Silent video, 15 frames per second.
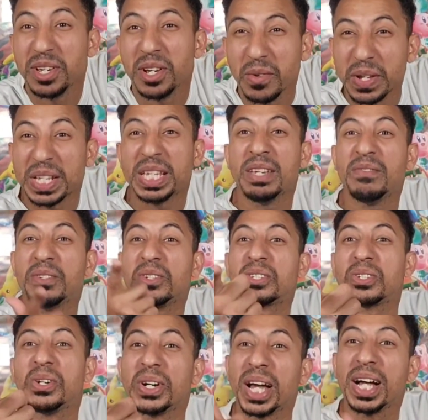We give you
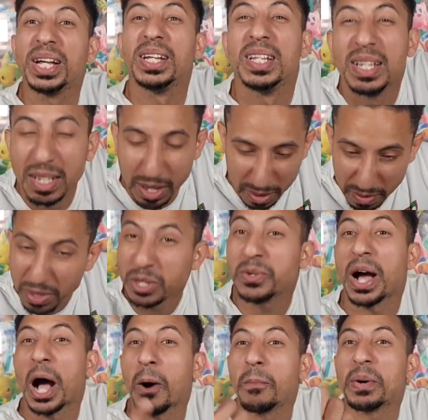Sora, you
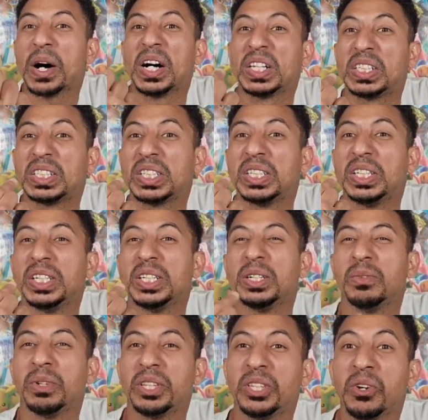help us
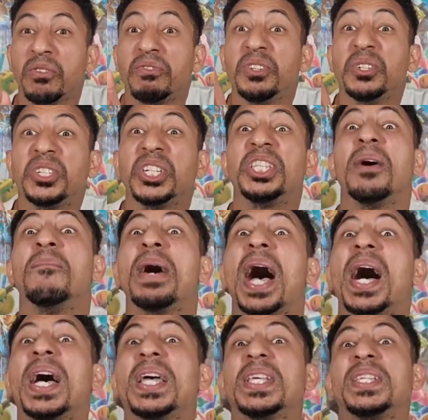with your future
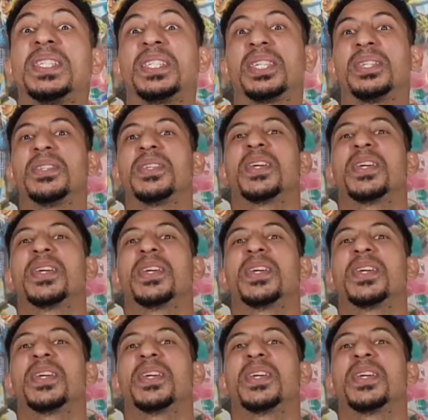demise.